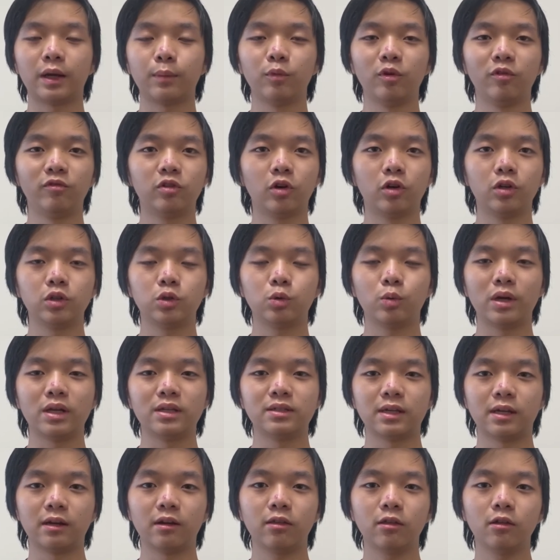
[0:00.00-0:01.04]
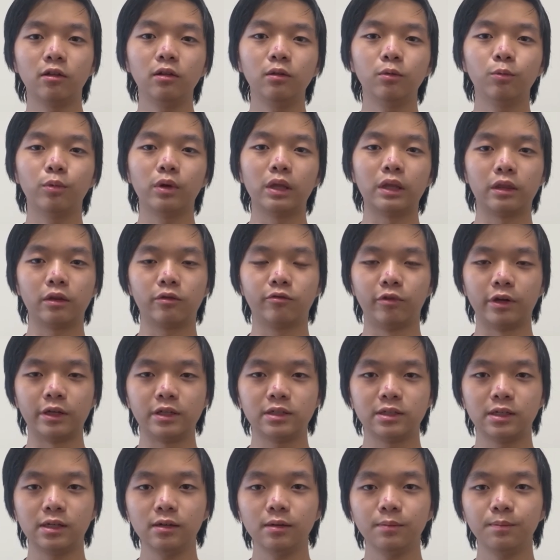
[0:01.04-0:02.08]
I moved on to a Zenithal with
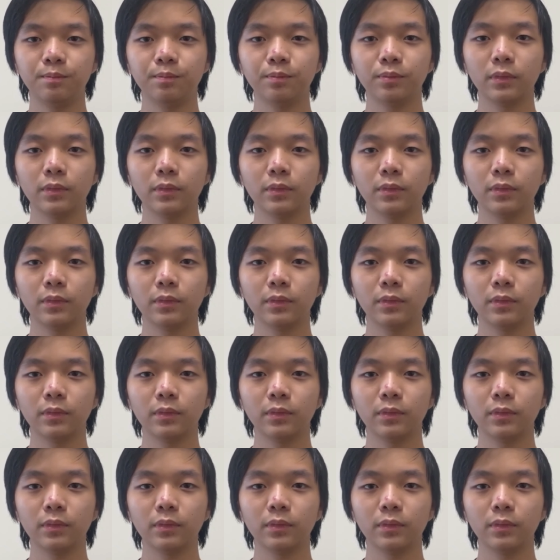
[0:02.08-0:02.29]
Brazier.